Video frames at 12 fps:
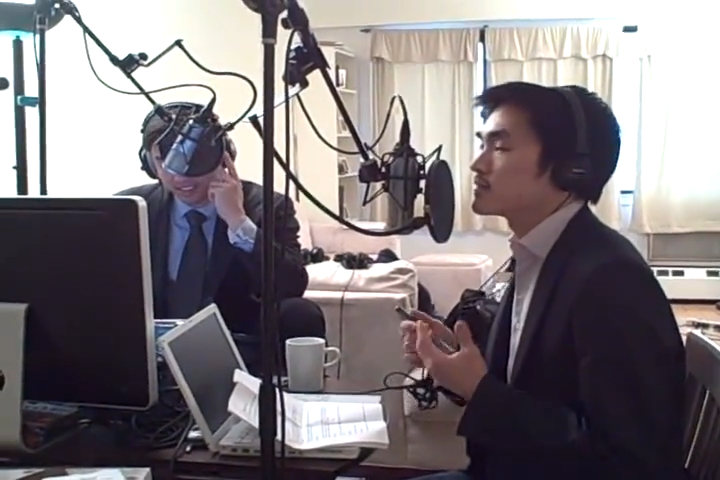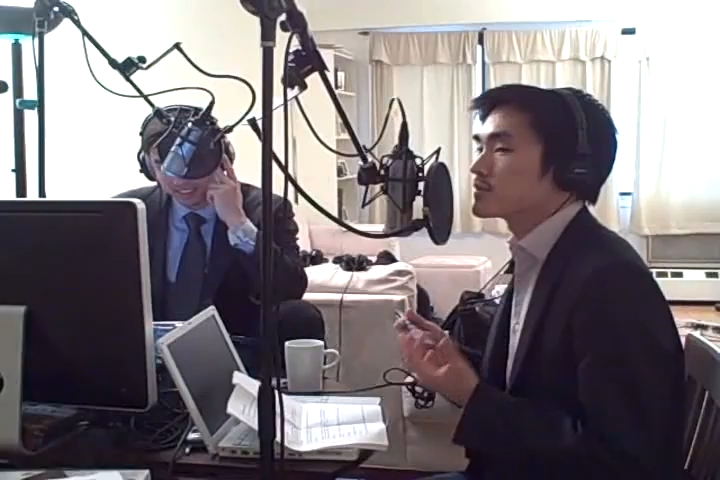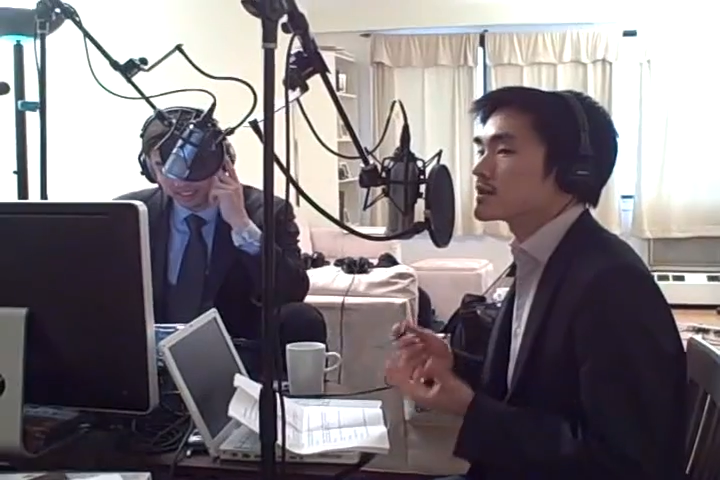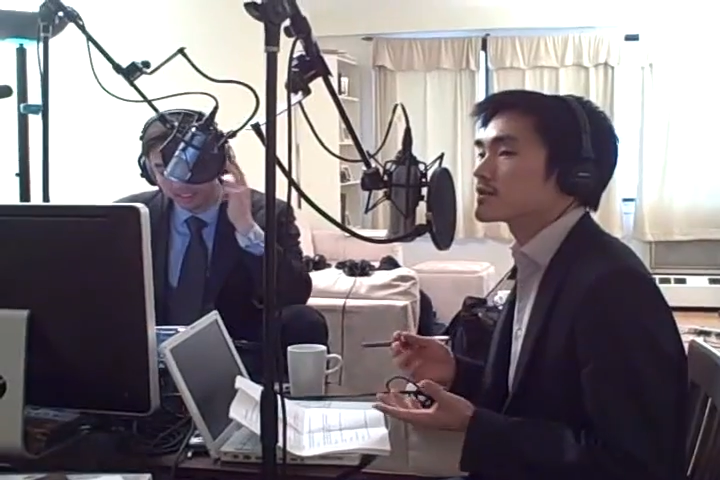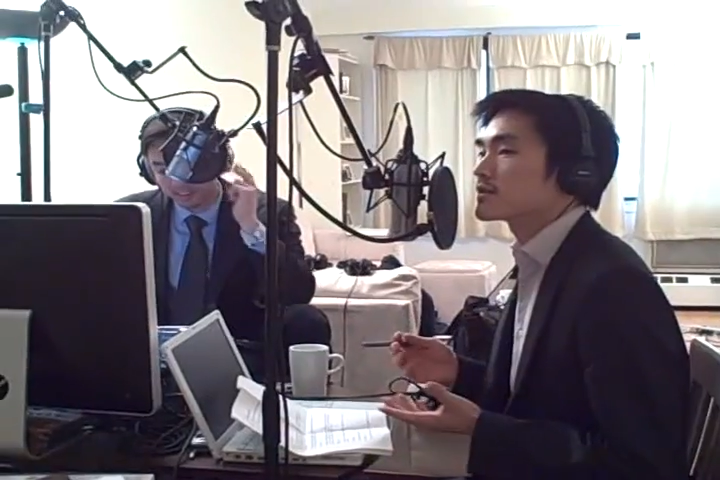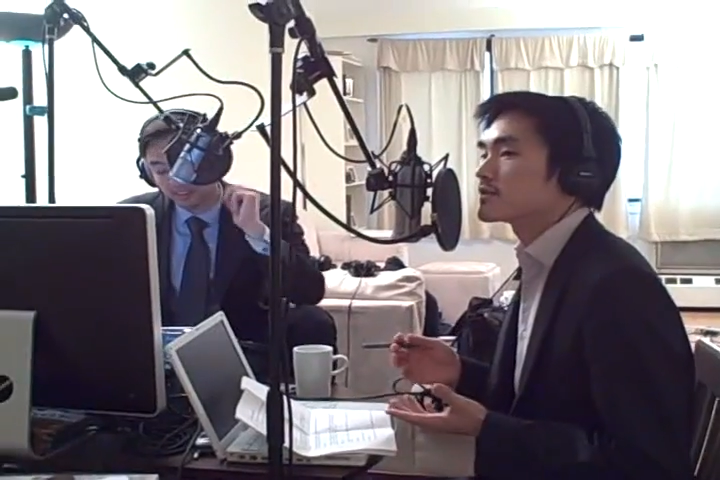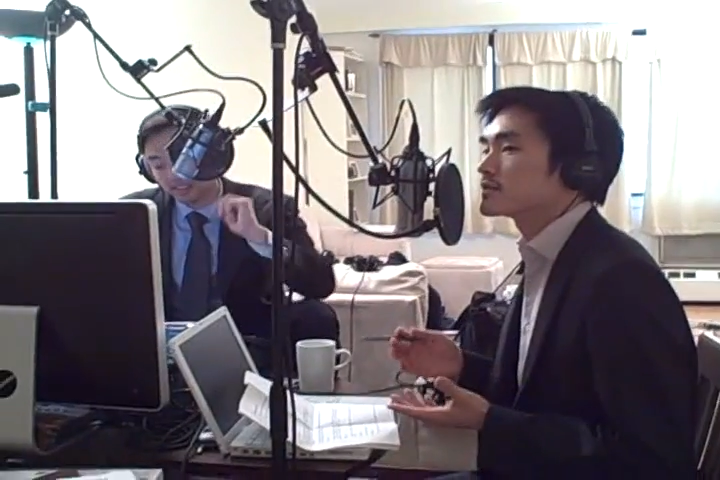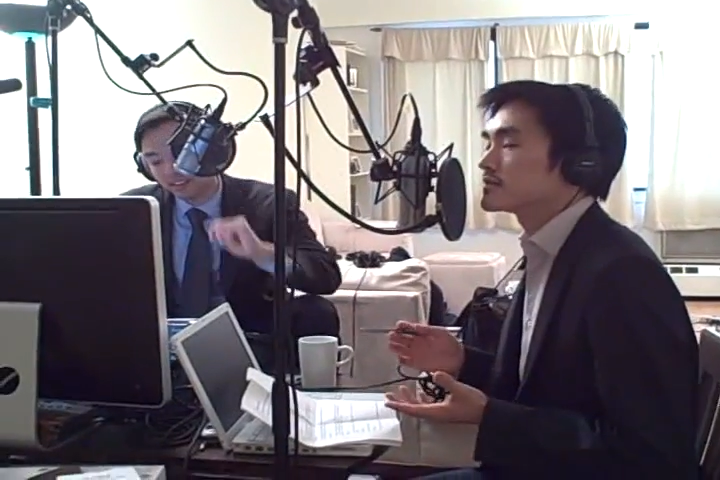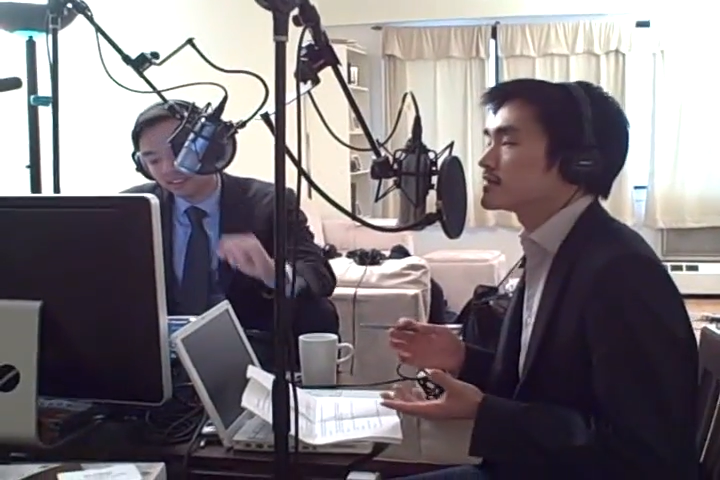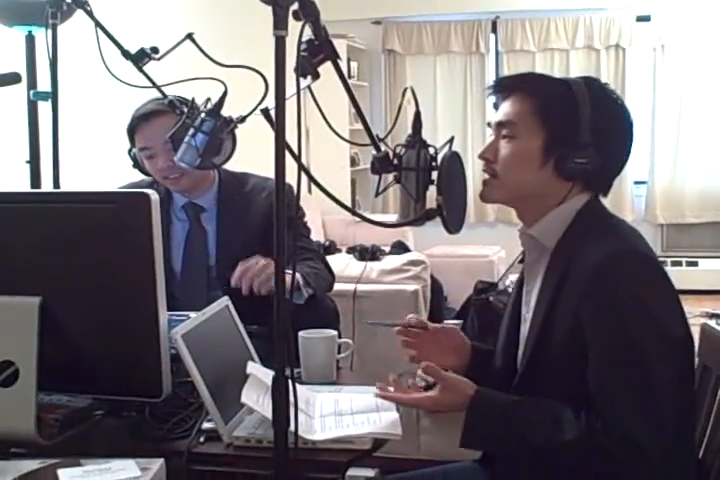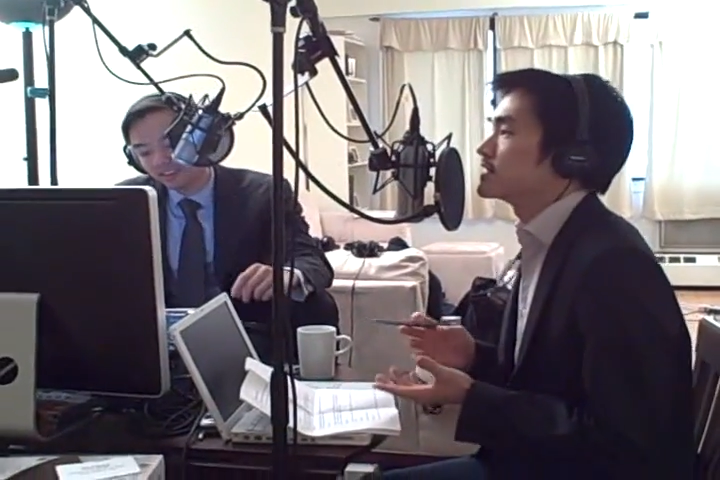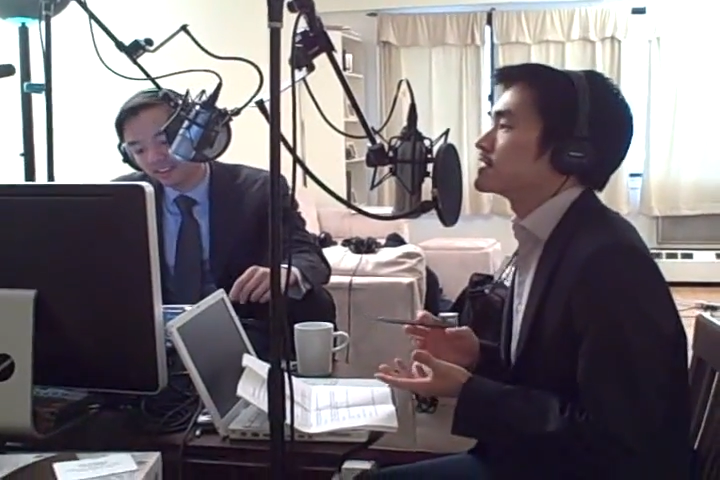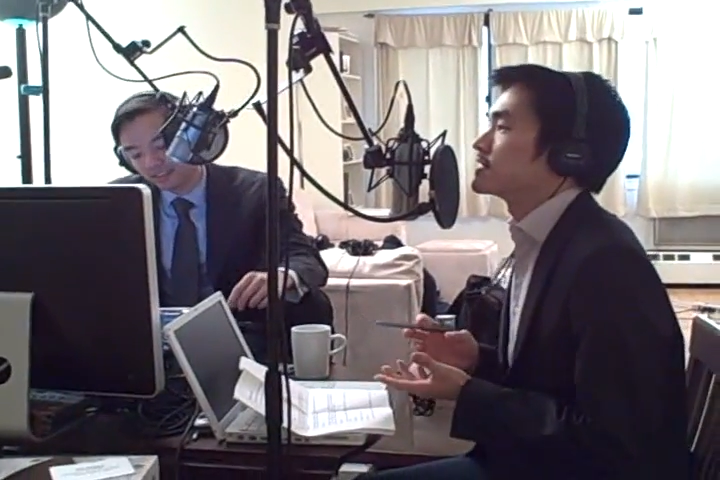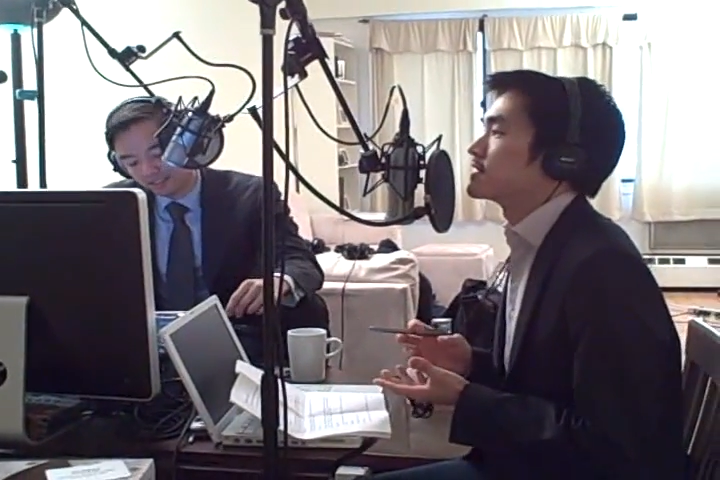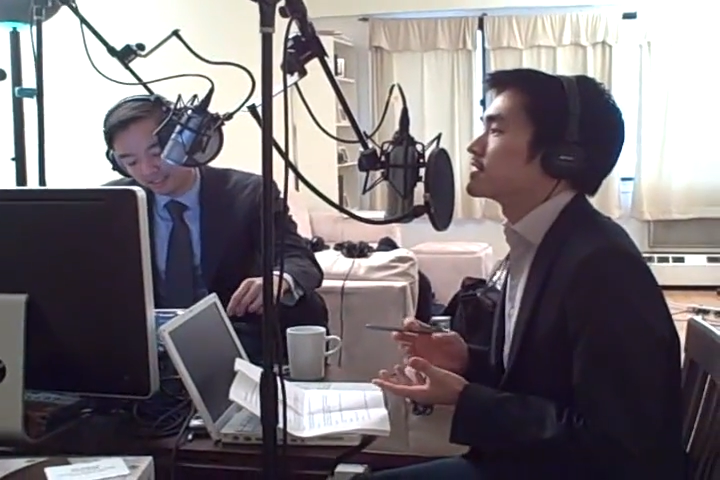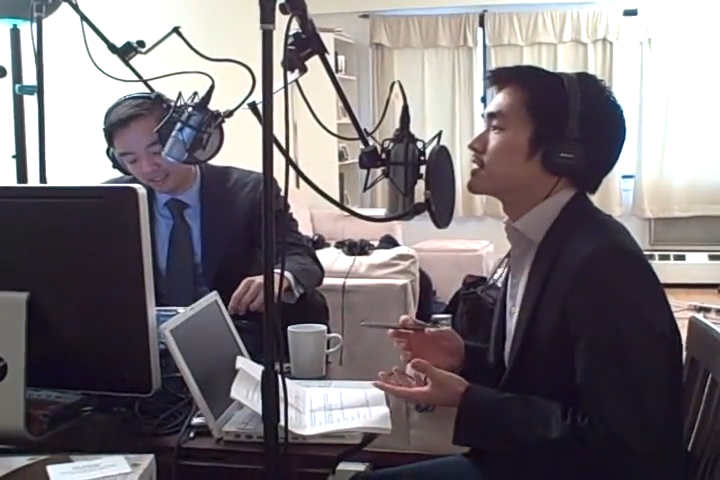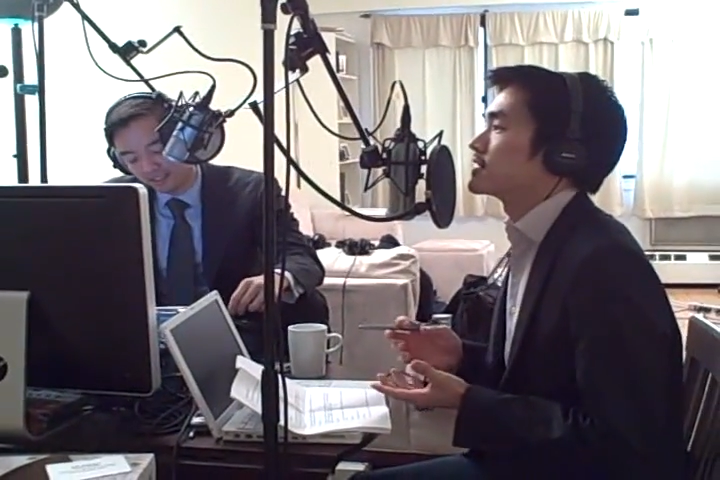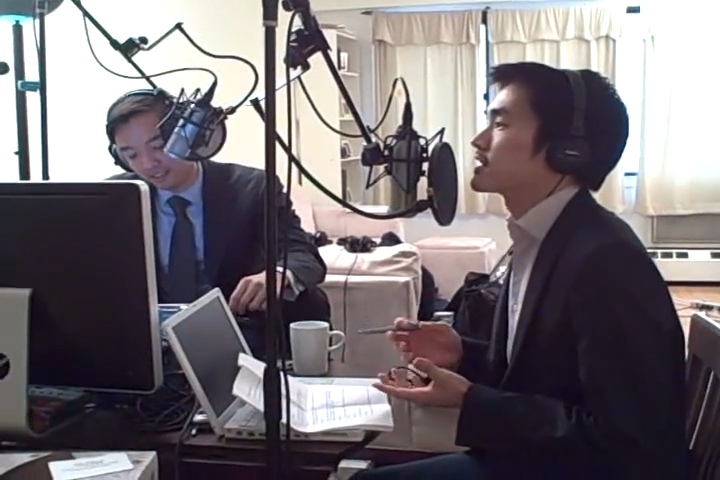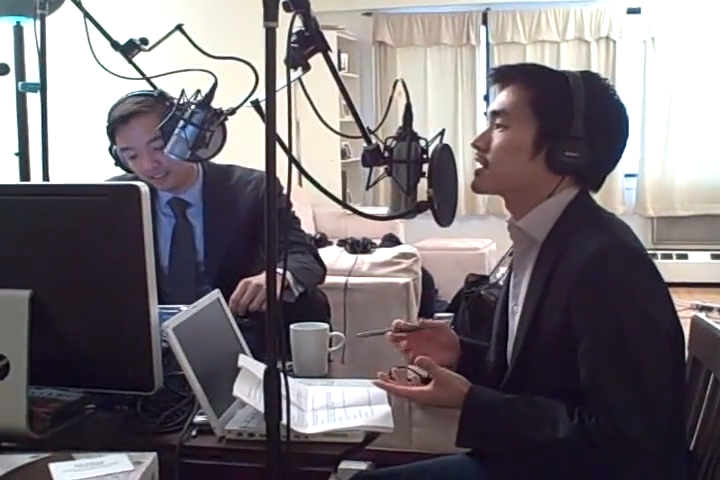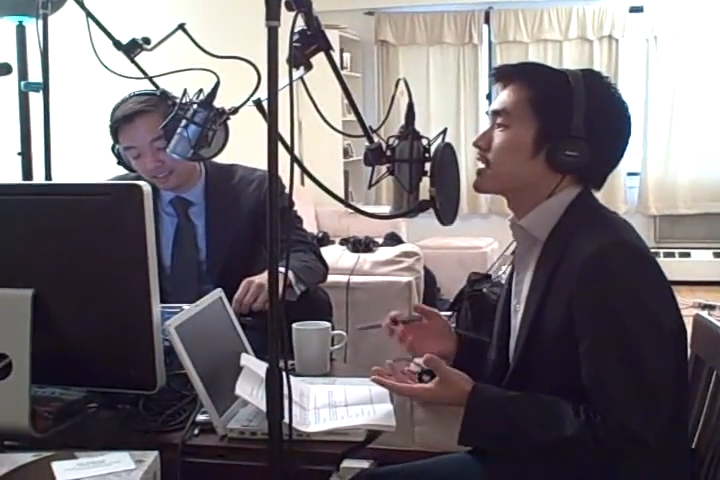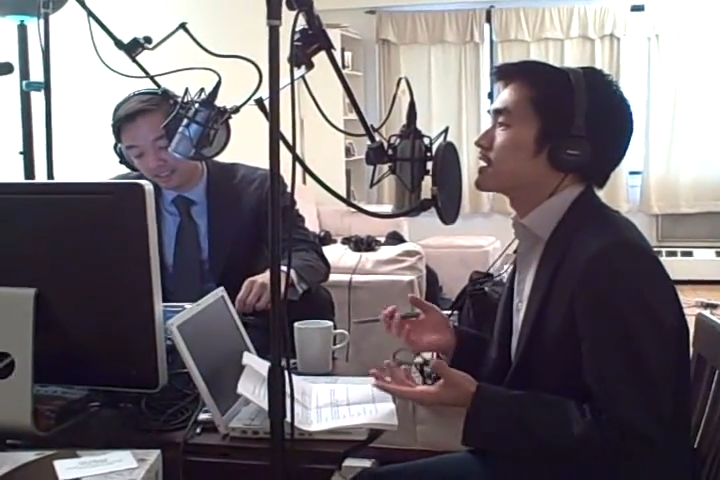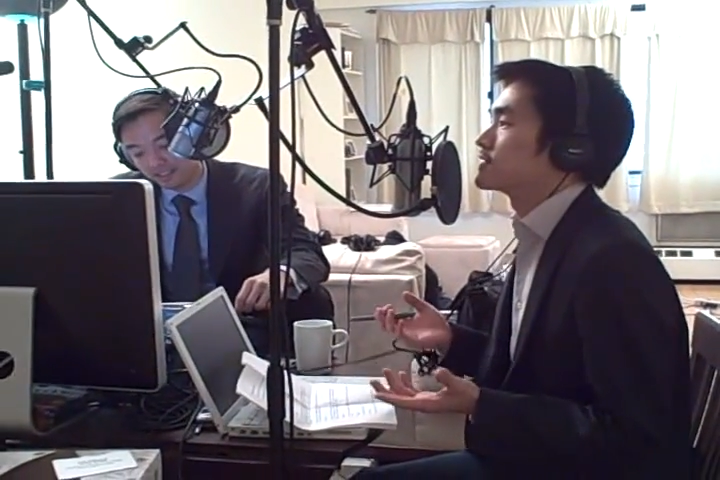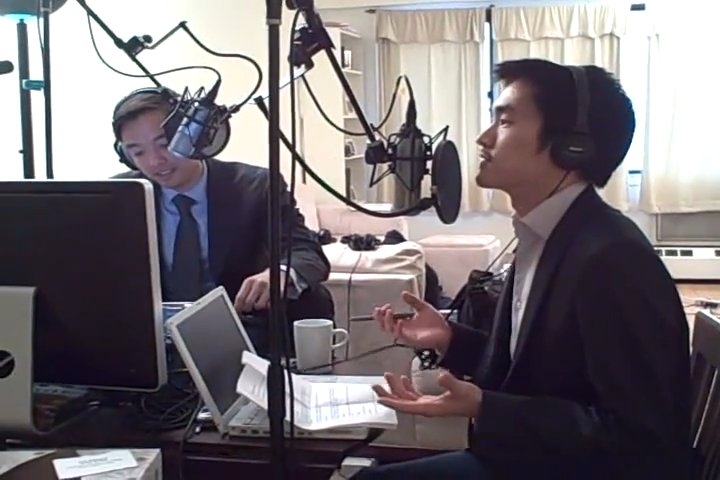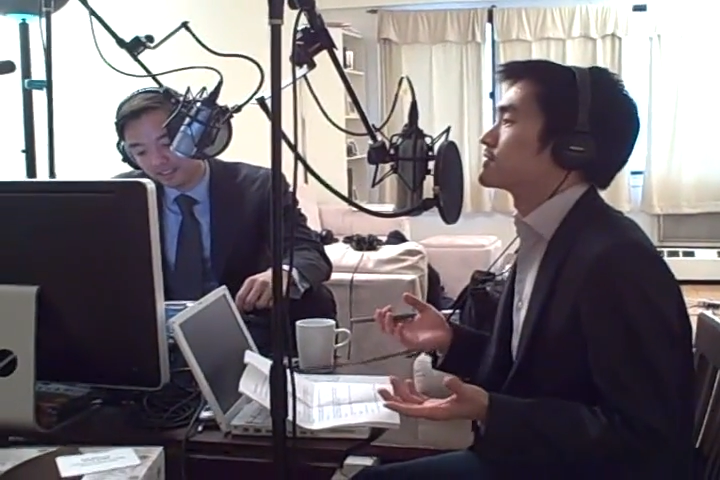recurs in the
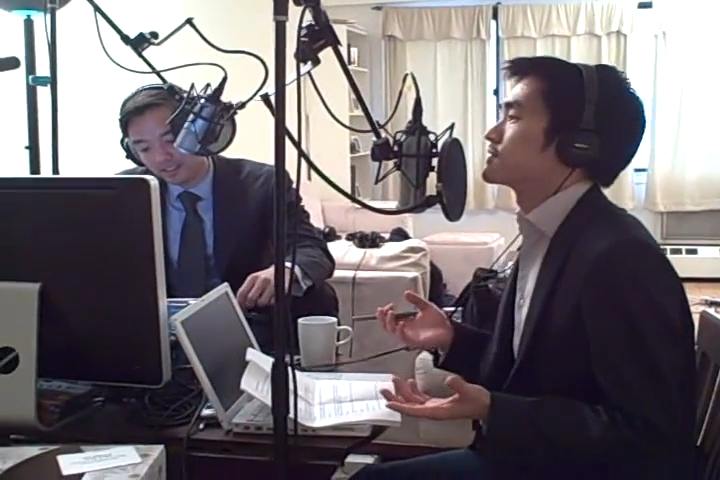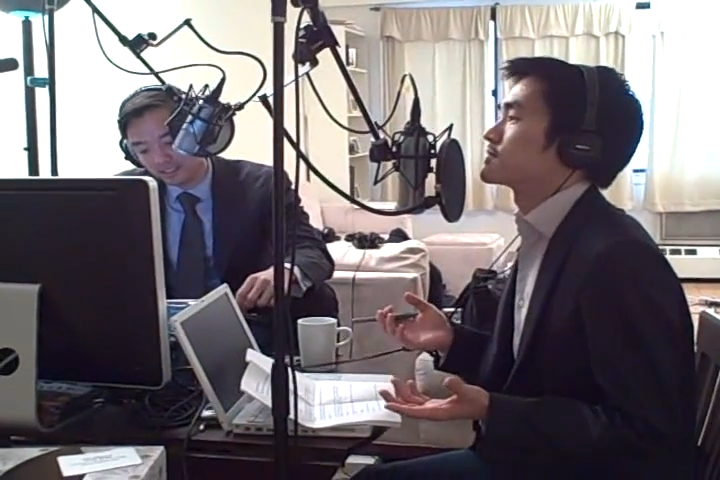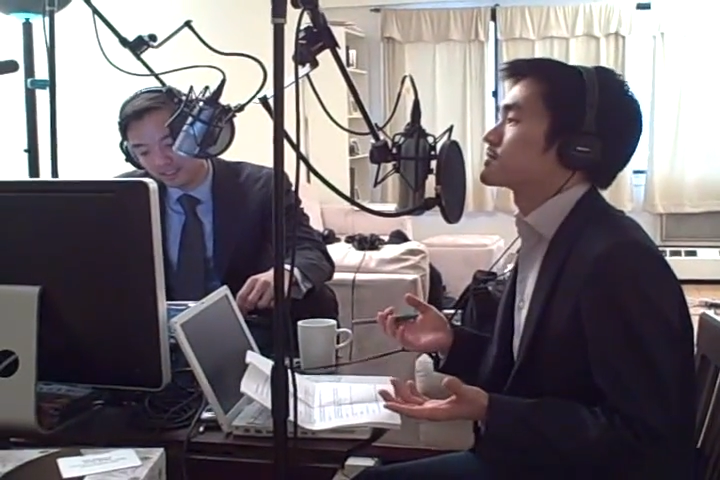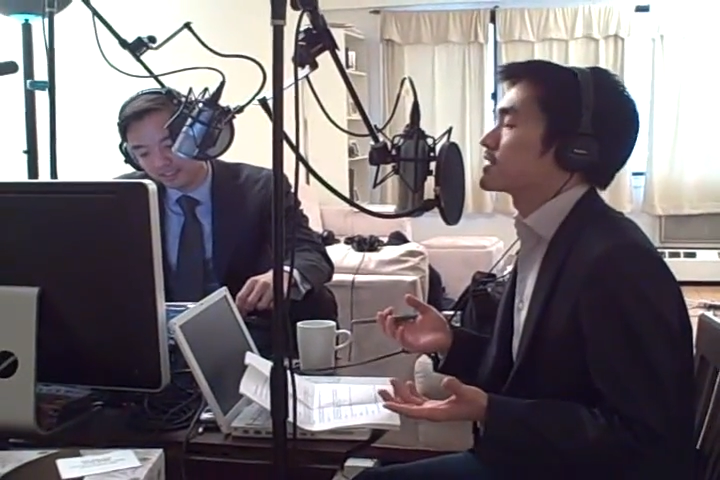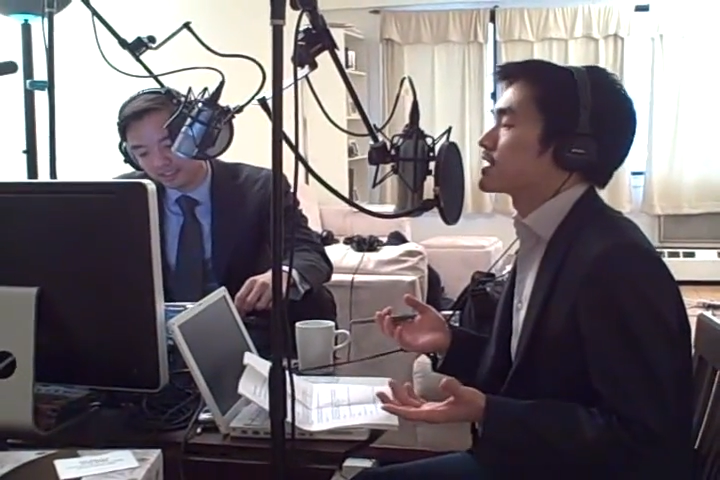kind of